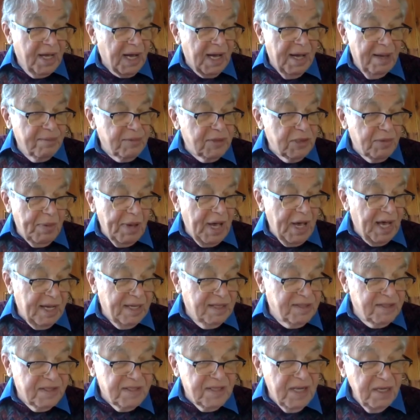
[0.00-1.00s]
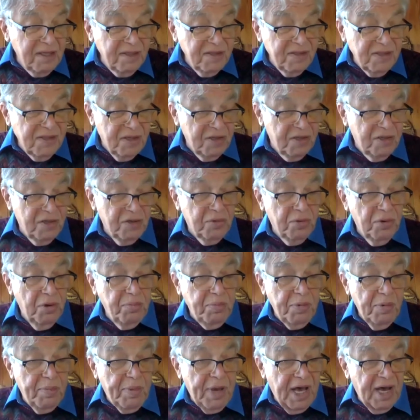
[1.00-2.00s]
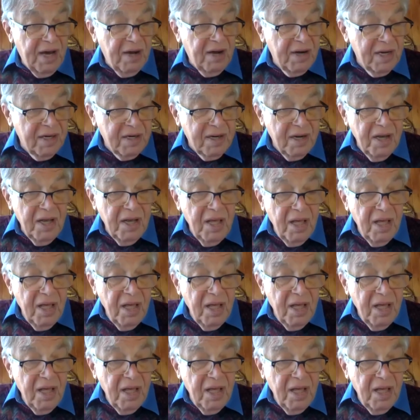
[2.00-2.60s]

comes back and sings to the group about it.